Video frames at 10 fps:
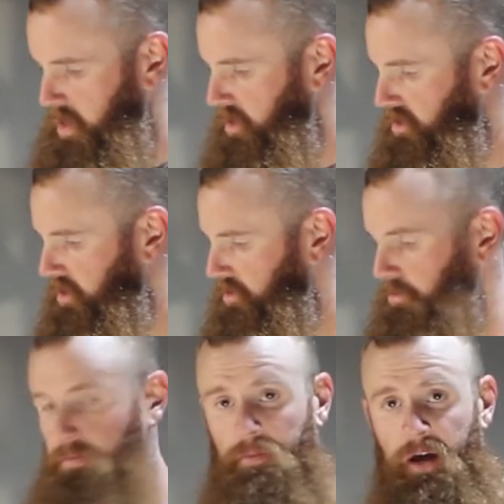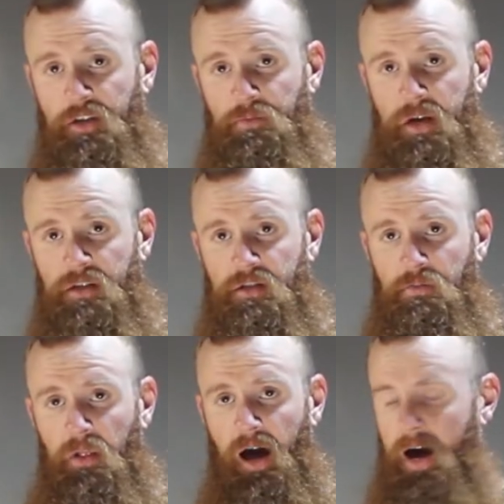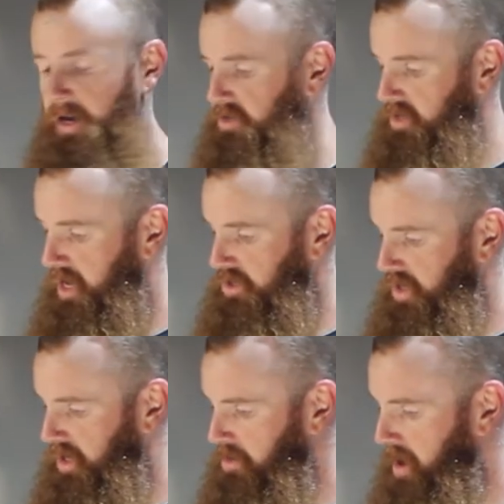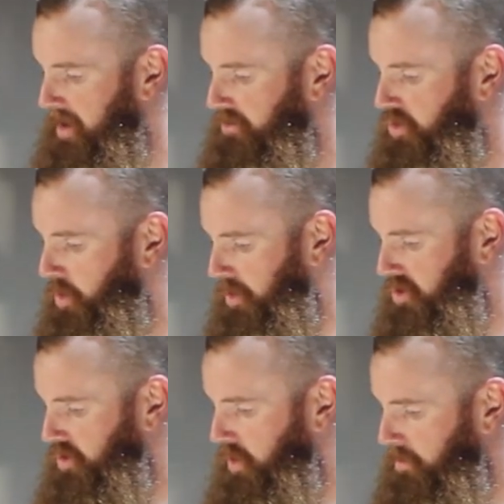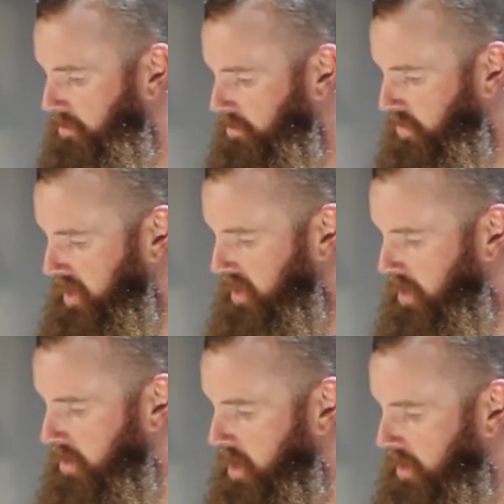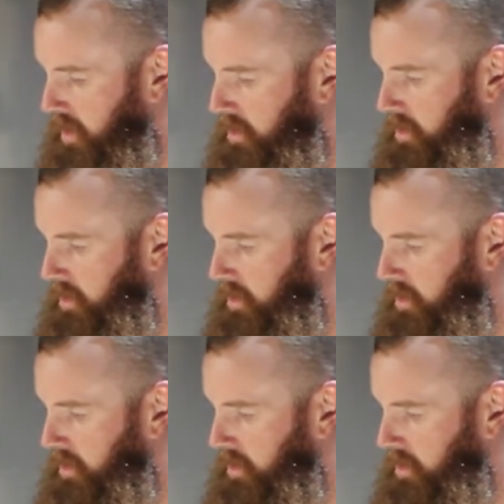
So nice piece, it's black. It's actually engraved TorqStorm right there on it.